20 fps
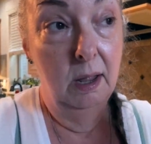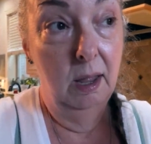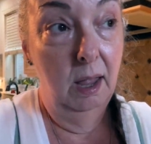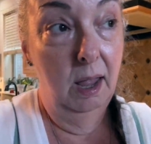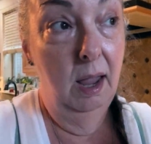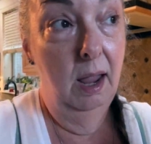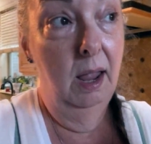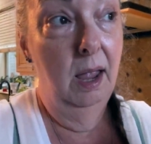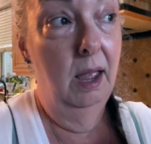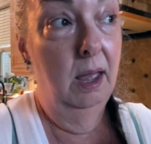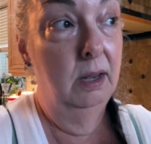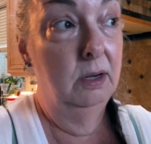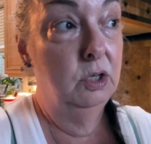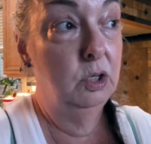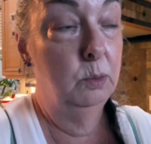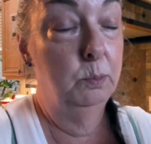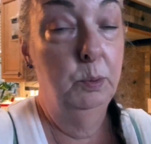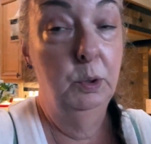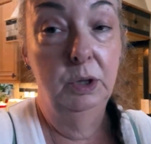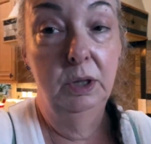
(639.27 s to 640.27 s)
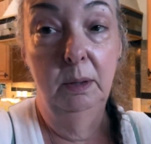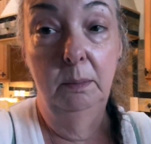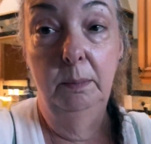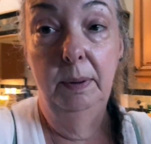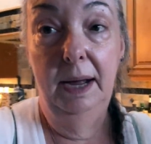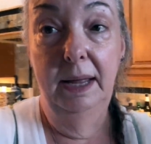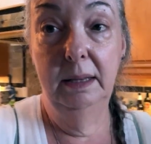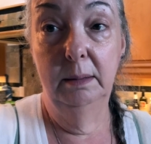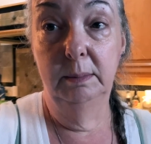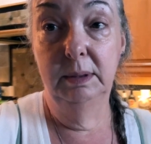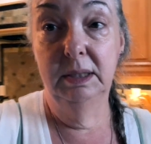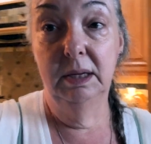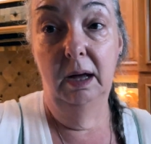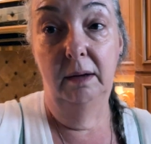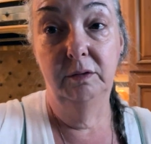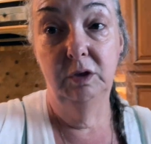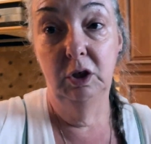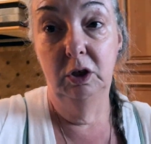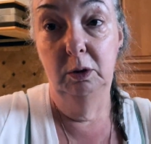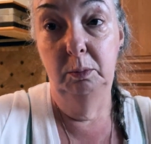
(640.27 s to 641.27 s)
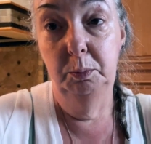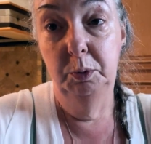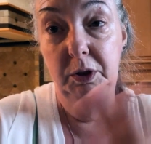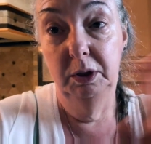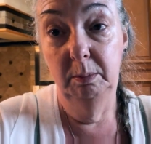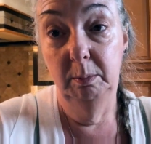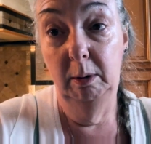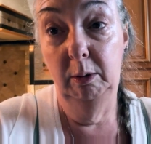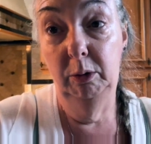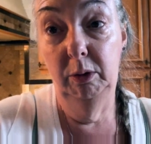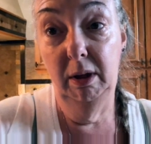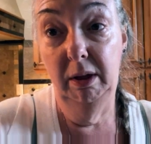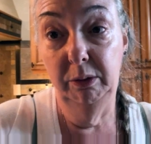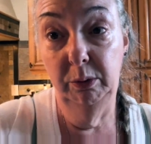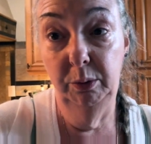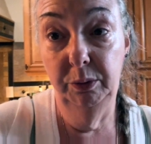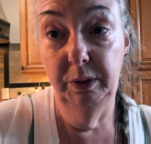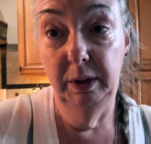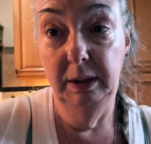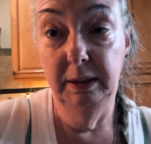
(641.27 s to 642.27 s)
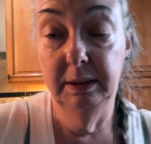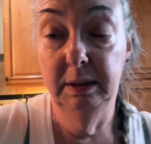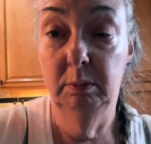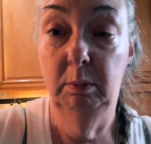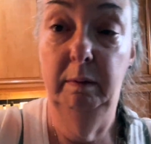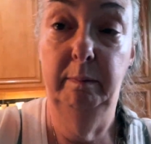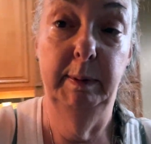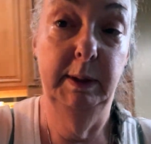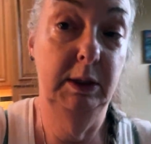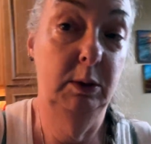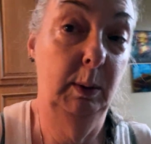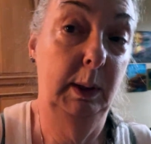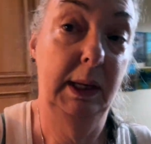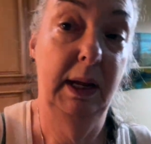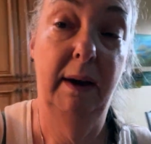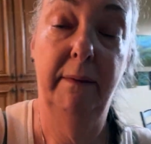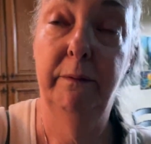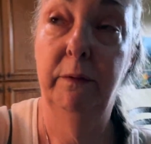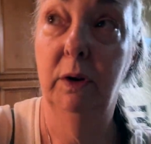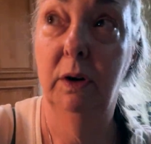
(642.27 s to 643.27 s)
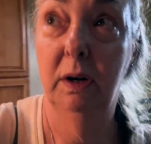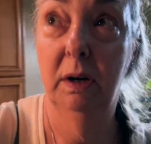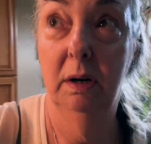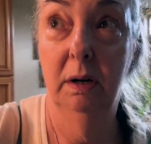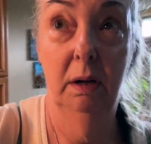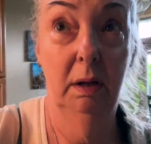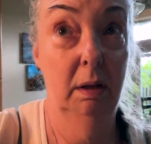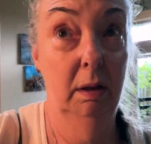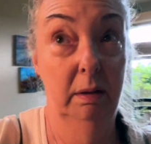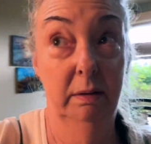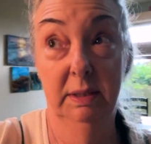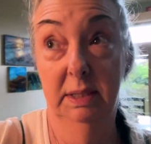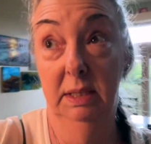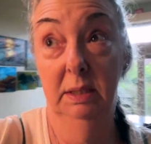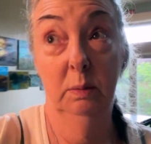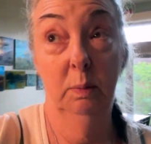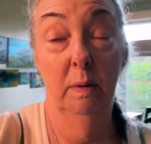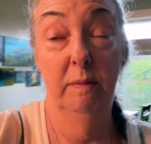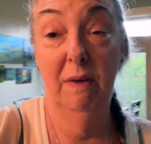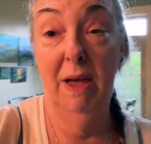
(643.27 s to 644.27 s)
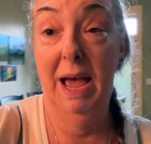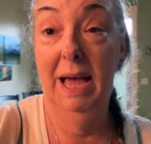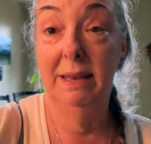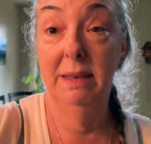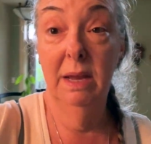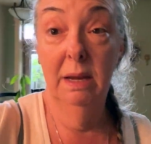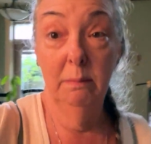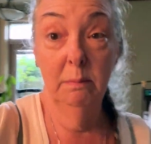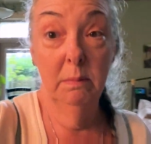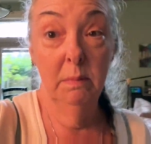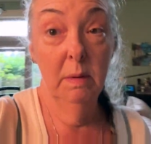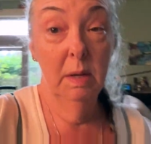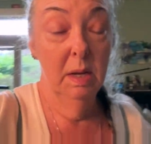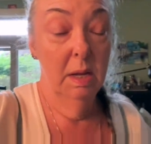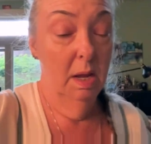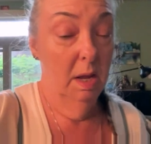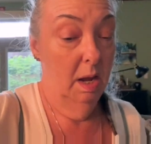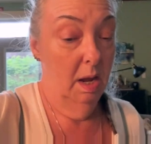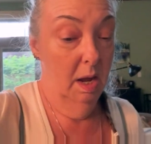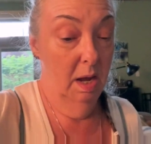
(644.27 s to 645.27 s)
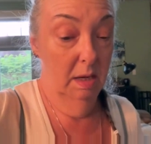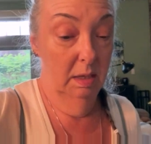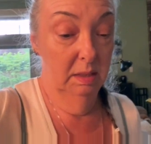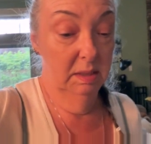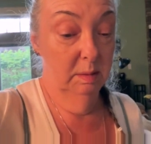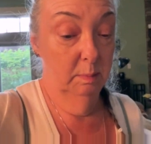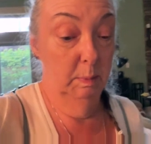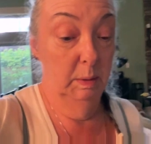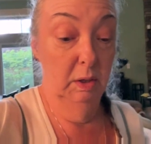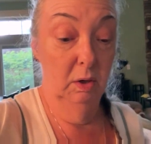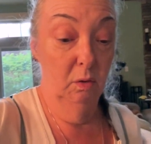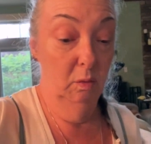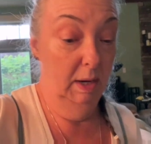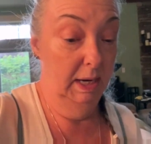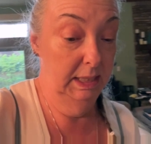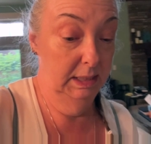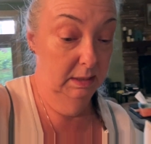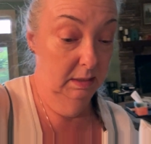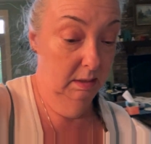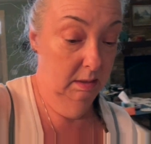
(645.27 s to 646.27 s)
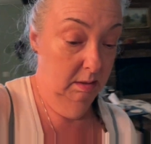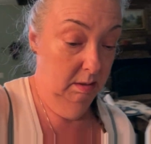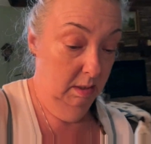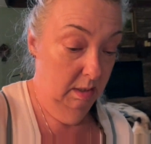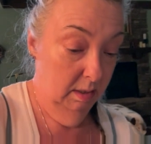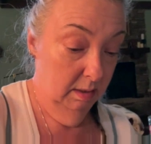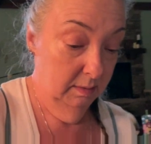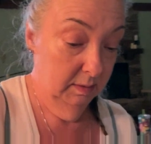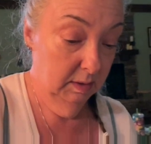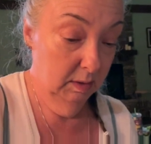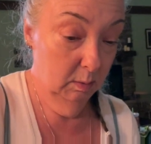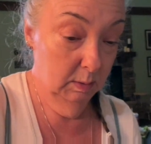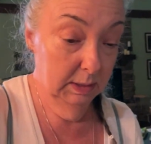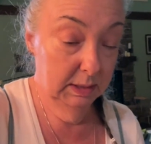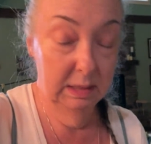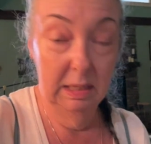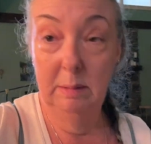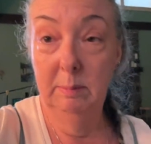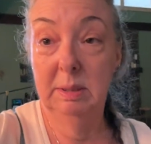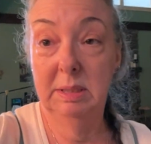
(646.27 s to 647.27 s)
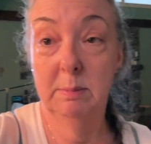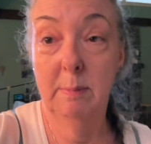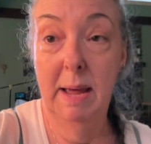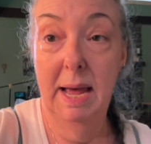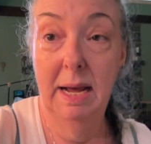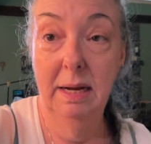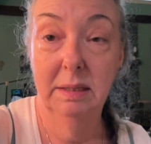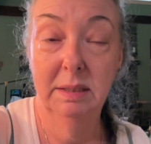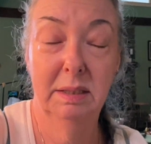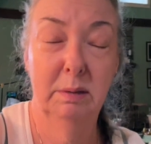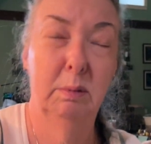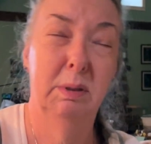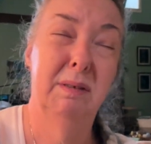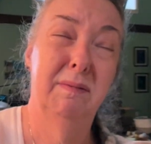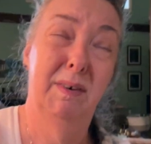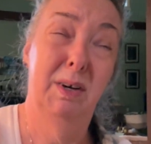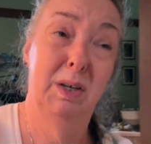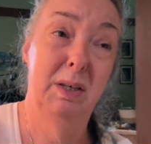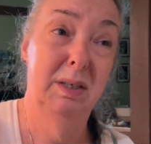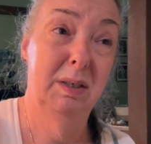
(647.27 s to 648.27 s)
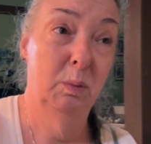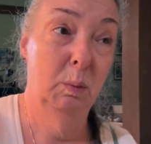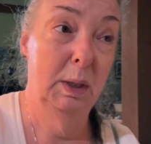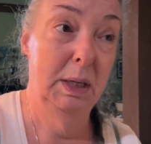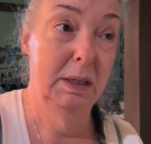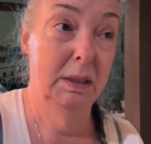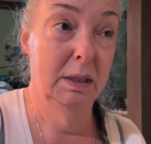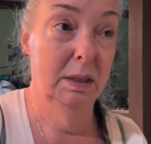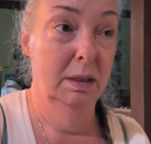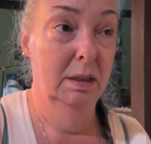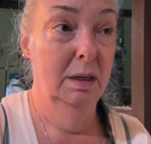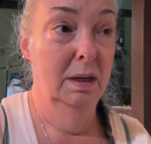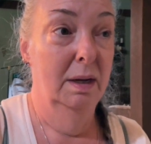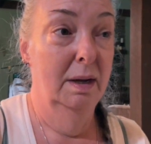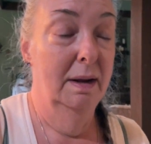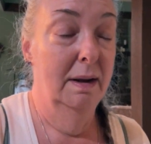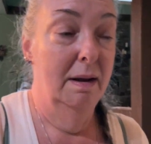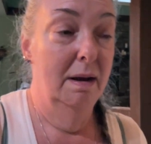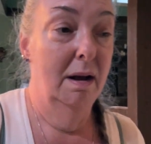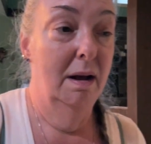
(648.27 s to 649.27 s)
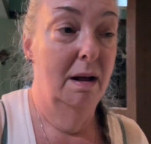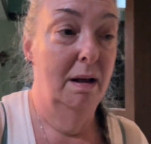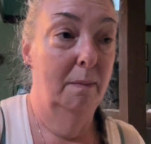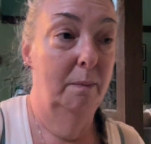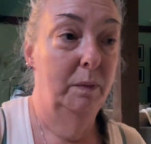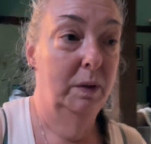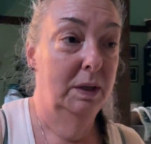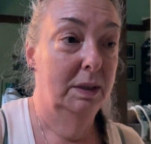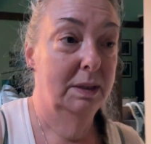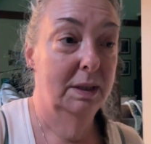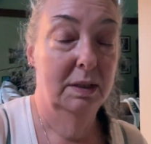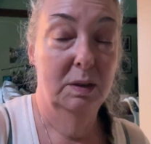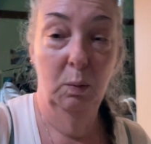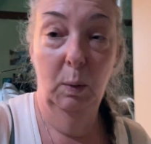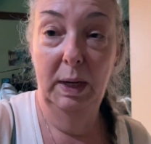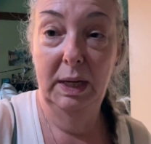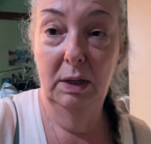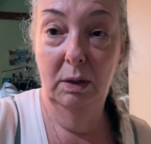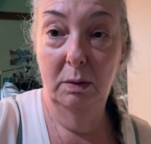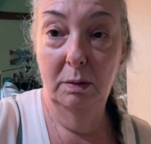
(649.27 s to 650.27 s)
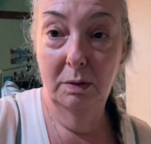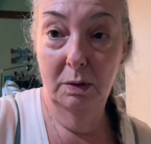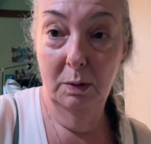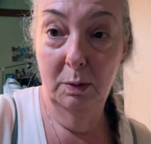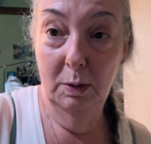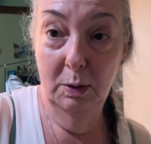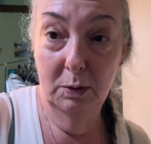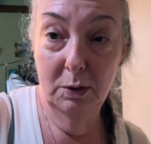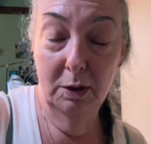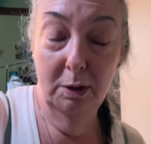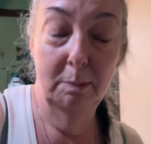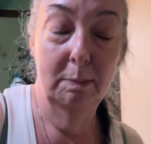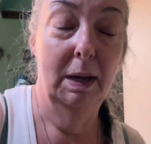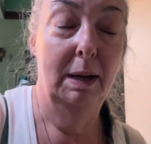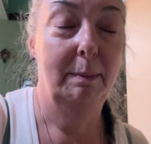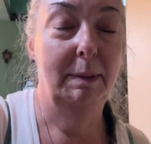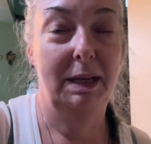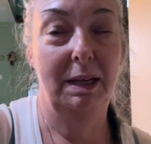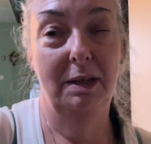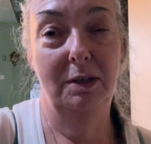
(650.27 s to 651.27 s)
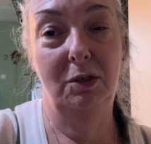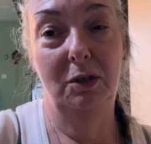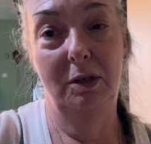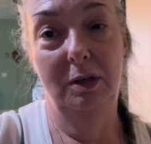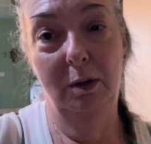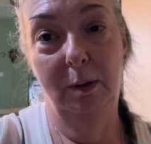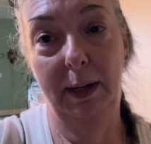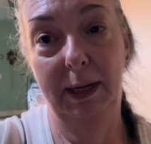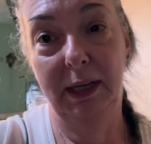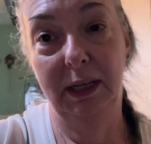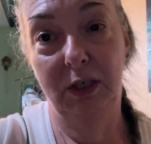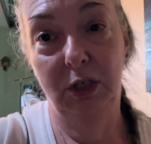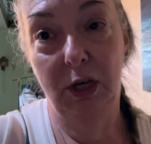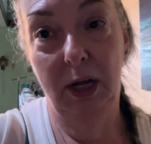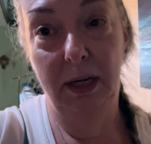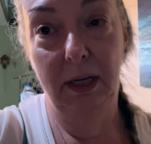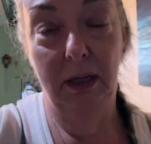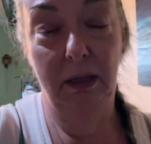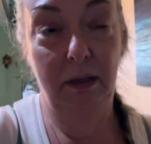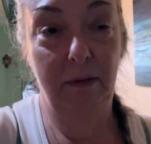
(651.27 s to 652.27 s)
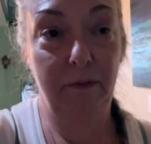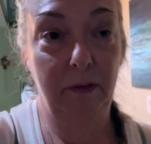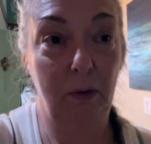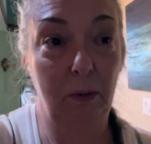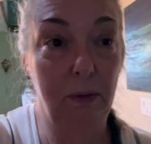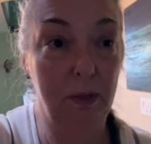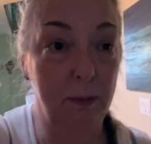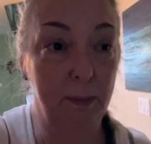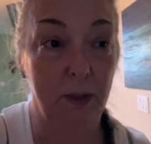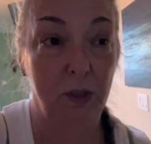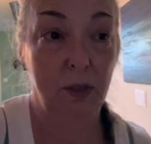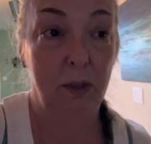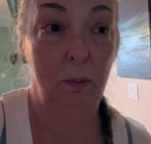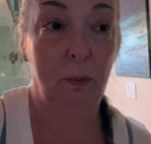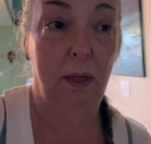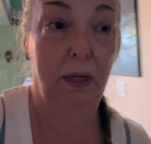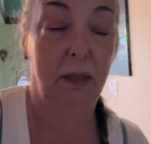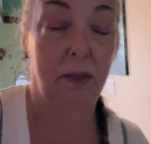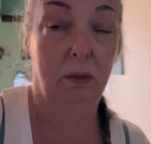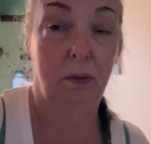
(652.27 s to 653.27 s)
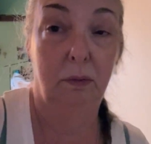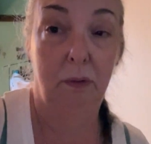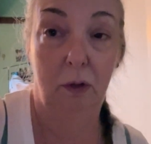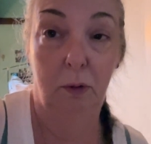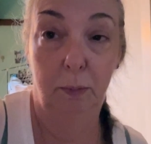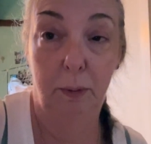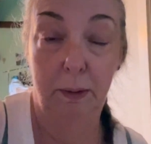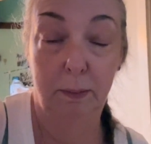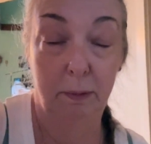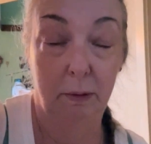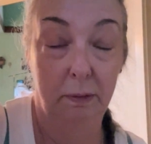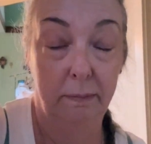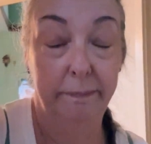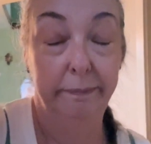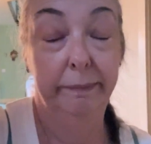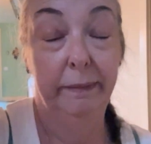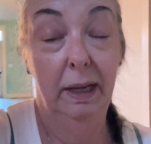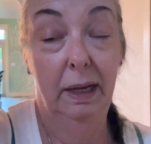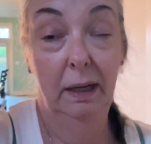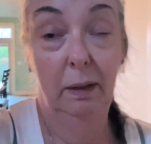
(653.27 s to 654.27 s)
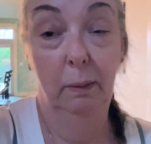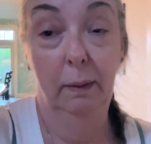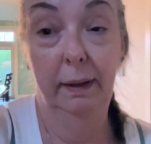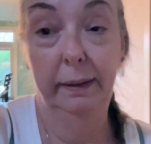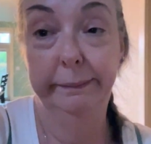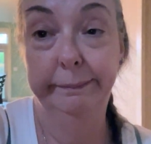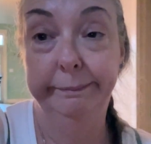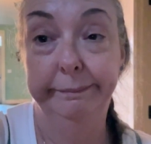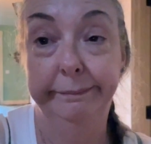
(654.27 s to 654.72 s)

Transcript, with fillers: and you put them by themselves. You don't put them with other things. We've been doing that for uh, since we've had them, and it's been great. So his name is Max. He was very sweet. Um, he says, wait, you do YouTube? I mean, cause you know, I get chatty on the phone, especially when I don't know people. Anyway.